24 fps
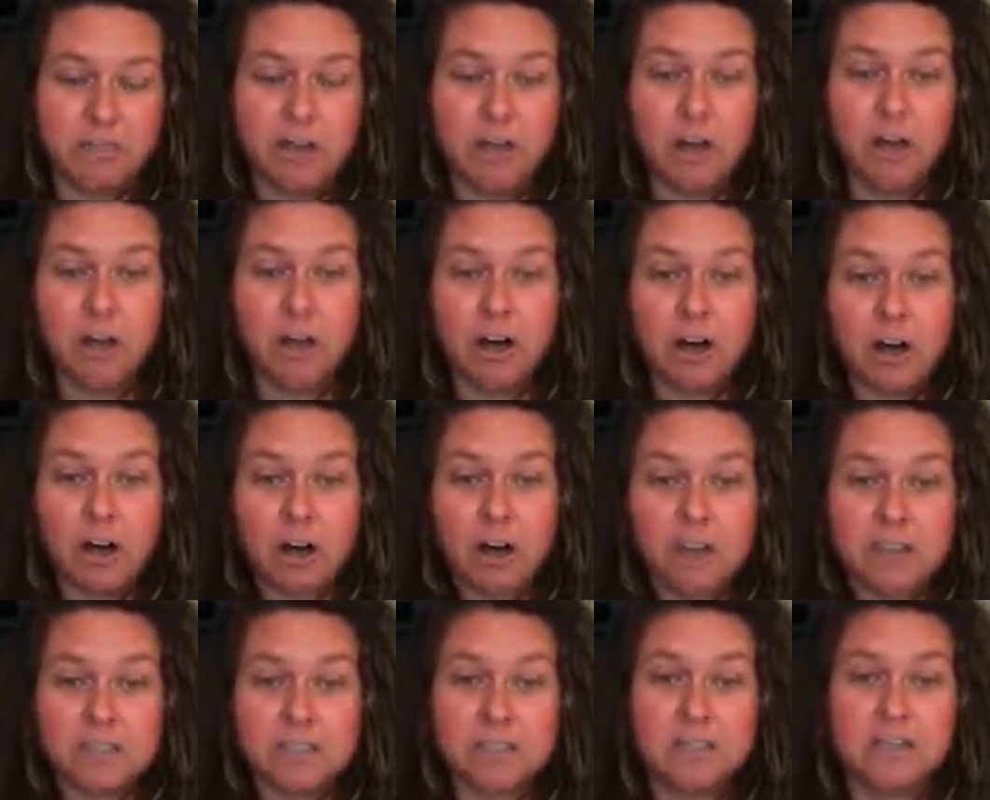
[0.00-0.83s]
The
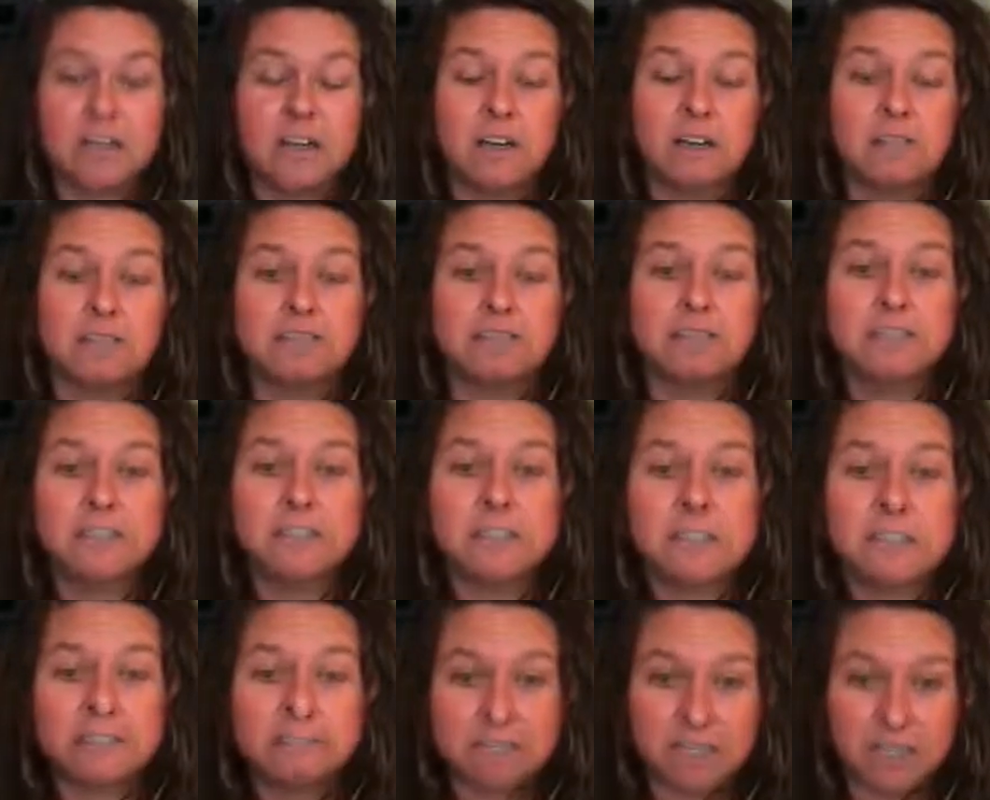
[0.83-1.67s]
cost of
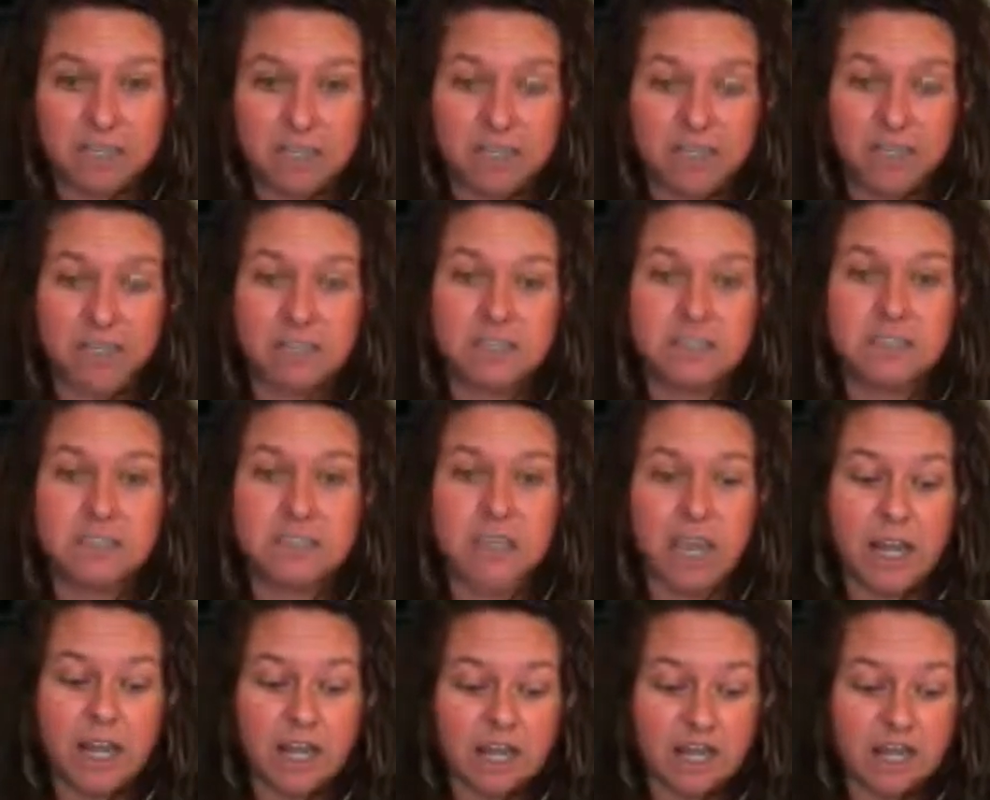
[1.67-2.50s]
living is
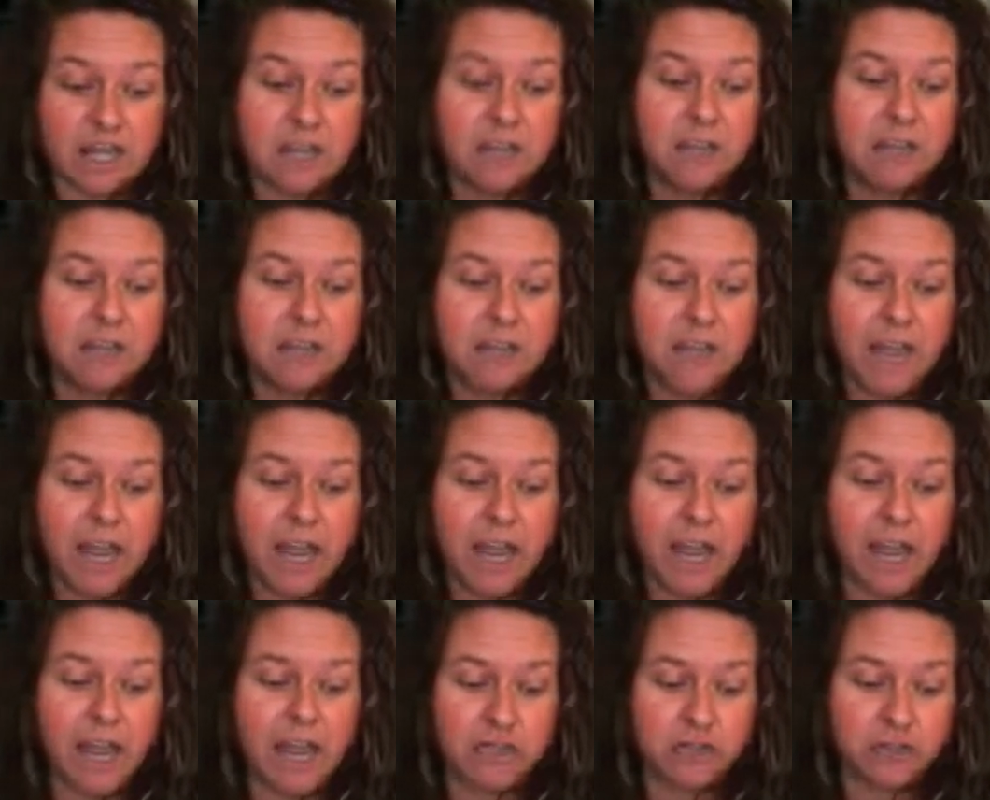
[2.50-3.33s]
getting
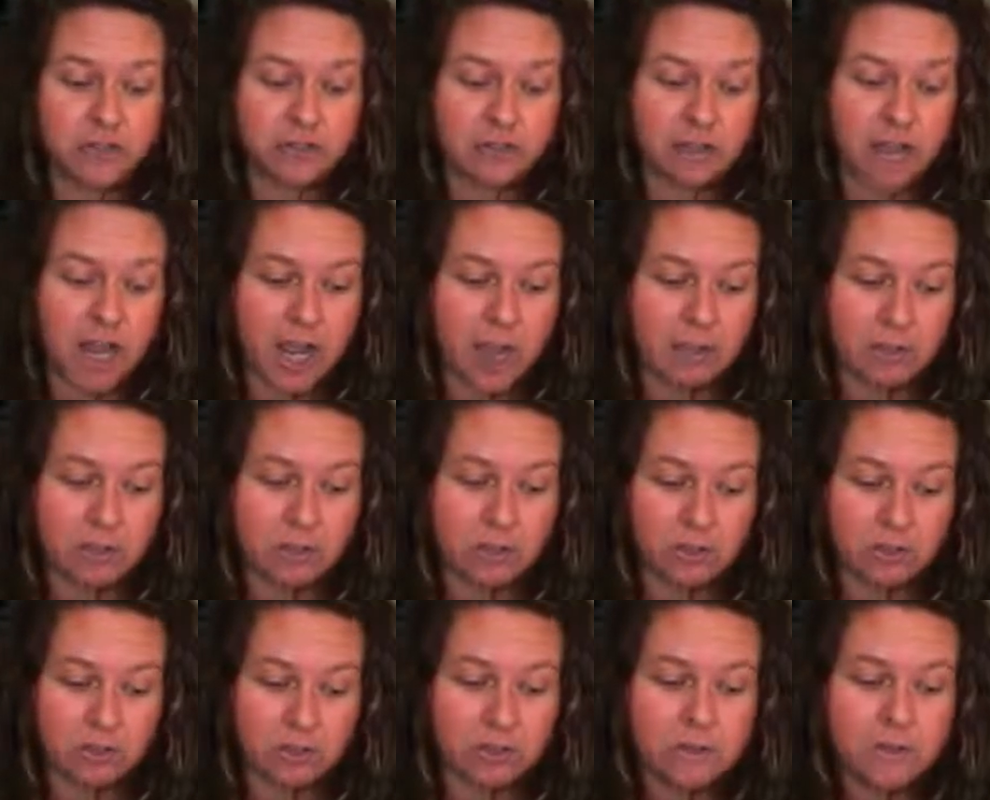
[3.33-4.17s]

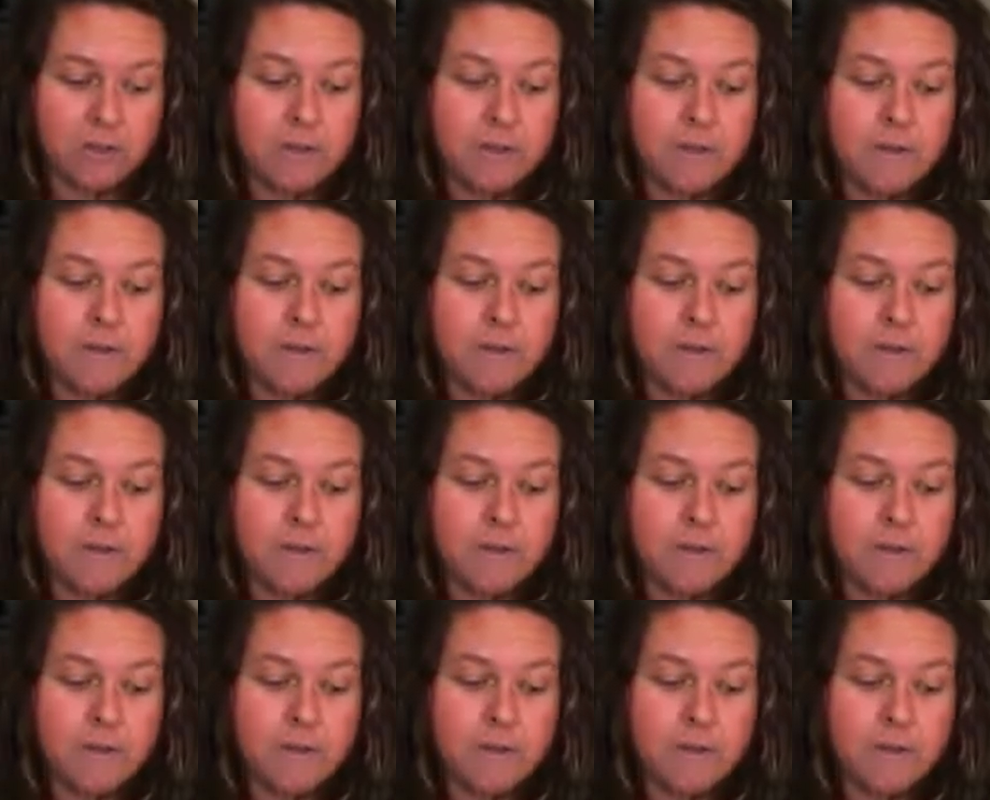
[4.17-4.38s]
astronomical.